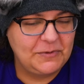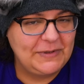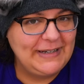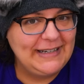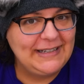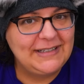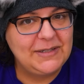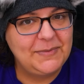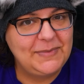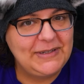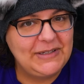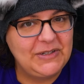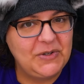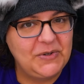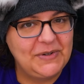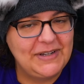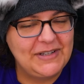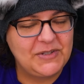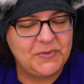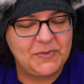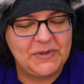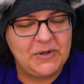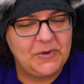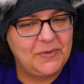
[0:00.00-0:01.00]
we need to be
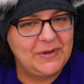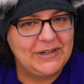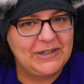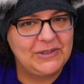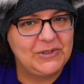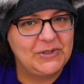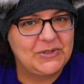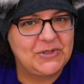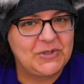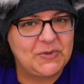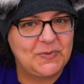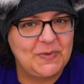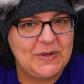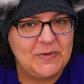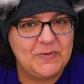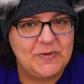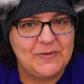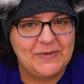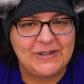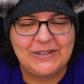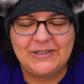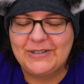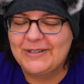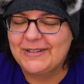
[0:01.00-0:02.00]
noticed, we don't want to look sweet. We
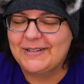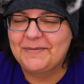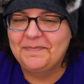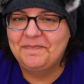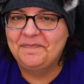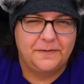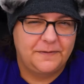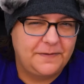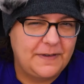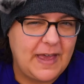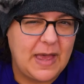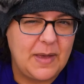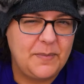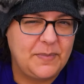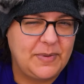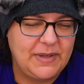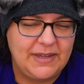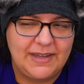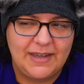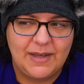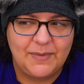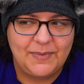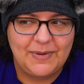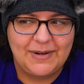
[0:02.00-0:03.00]
want to look
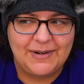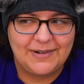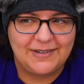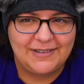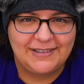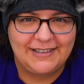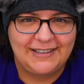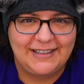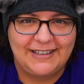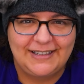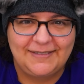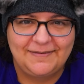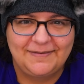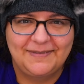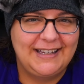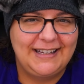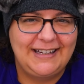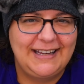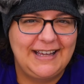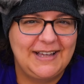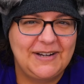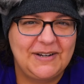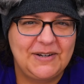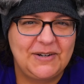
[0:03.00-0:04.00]
vampy, apparently.
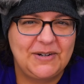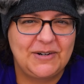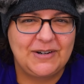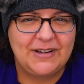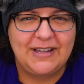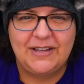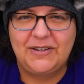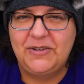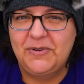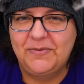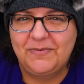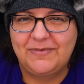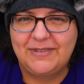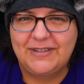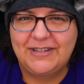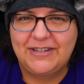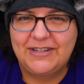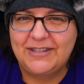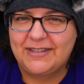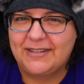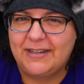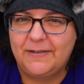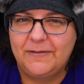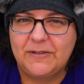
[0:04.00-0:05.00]
Kitty Editor, can you
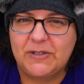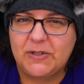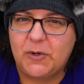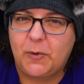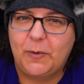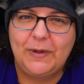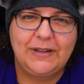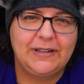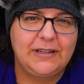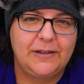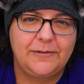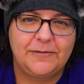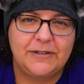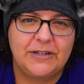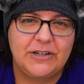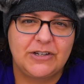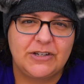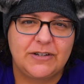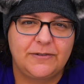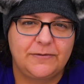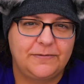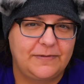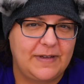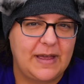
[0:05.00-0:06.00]
just give us a quick
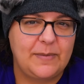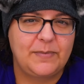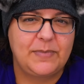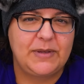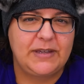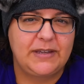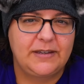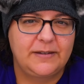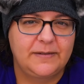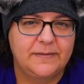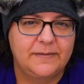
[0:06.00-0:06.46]
definition of vampy?